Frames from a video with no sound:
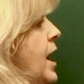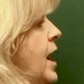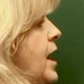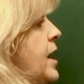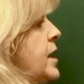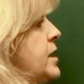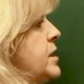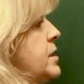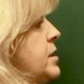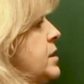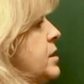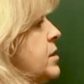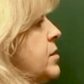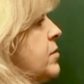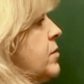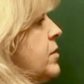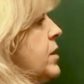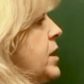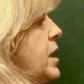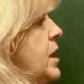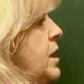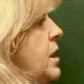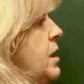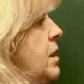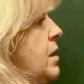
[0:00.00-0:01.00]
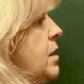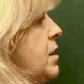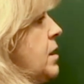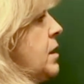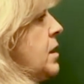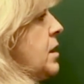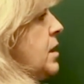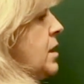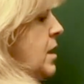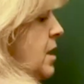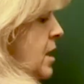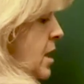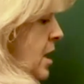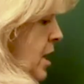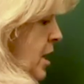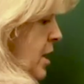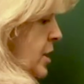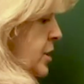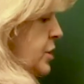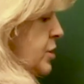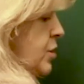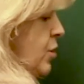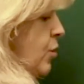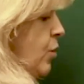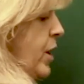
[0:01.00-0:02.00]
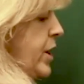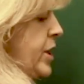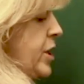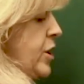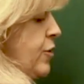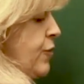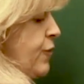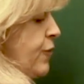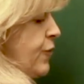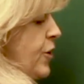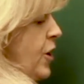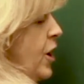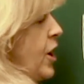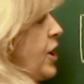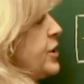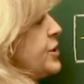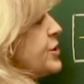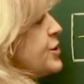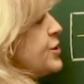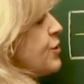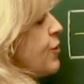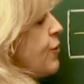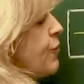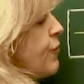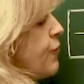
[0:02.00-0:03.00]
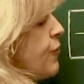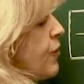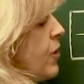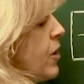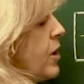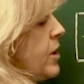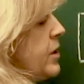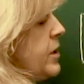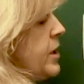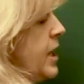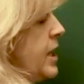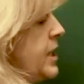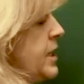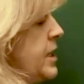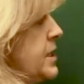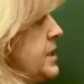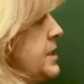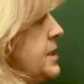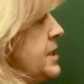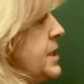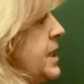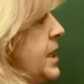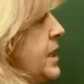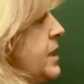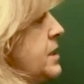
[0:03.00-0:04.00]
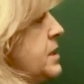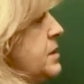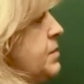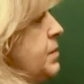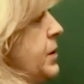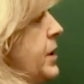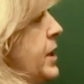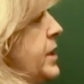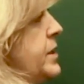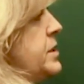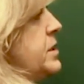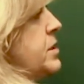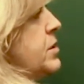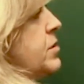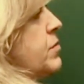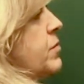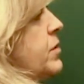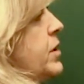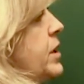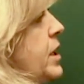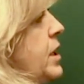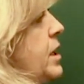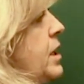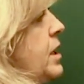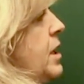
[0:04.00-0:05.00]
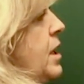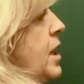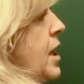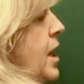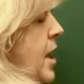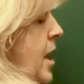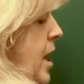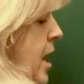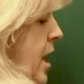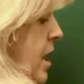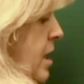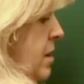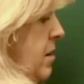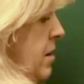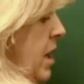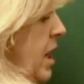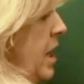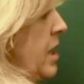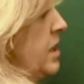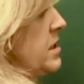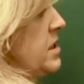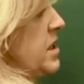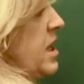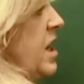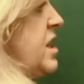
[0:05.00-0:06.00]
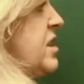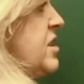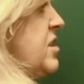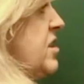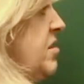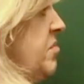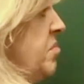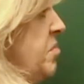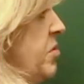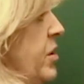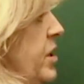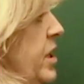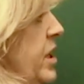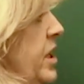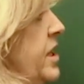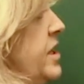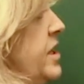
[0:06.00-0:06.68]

add 3. So what you've got so far then is 6 plus 3, and that's actually pretty